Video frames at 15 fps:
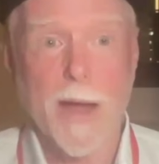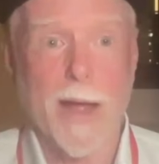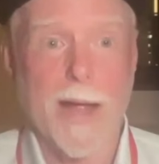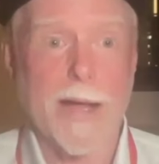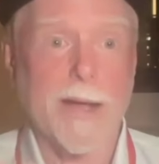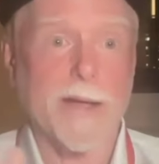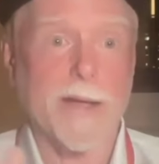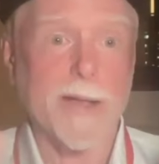
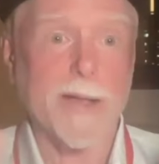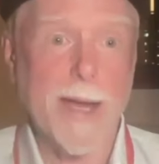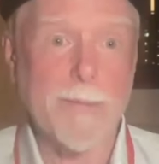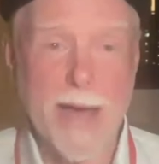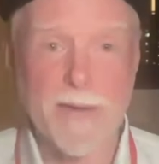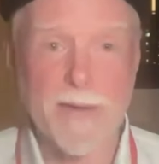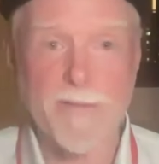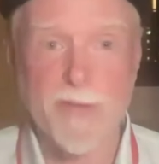I climbed
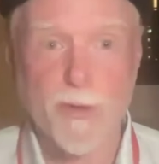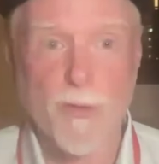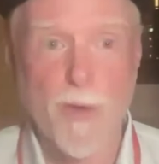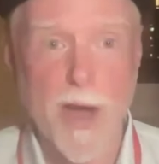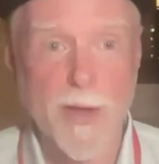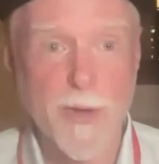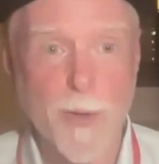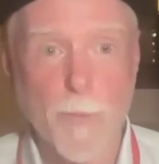out of the
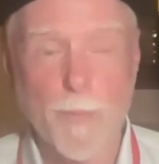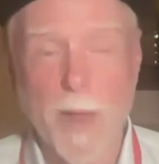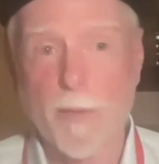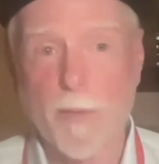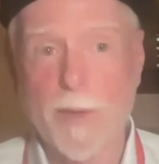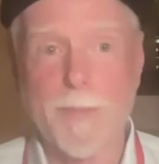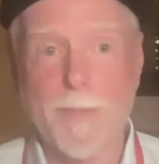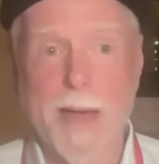grotto. I
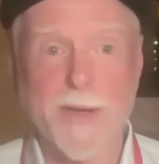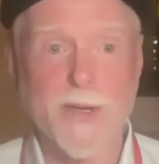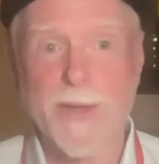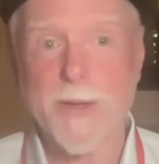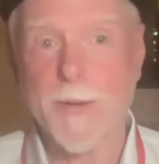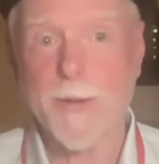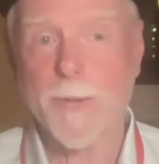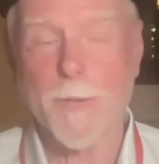went back to
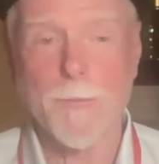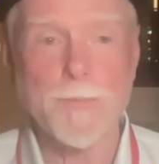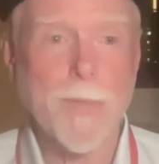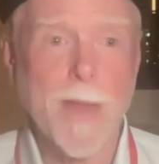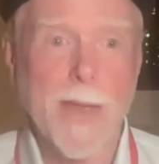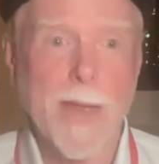the hill.